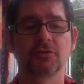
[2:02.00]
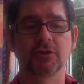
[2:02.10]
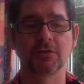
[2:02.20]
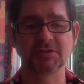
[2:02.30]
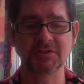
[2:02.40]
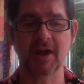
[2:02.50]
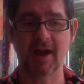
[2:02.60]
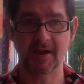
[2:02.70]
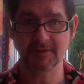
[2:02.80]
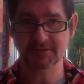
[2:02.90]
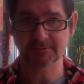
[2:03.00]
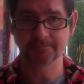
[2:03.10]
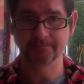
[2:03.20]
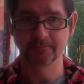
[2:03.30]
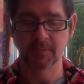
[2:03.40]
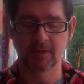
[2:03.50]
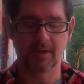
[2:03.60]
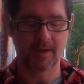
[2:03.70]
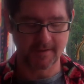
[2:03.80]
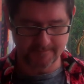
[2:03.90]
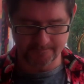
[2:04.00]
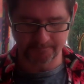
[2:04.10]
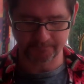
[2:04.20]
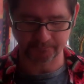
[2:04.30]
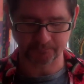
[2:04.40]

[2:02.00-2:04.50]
closing your eyes, and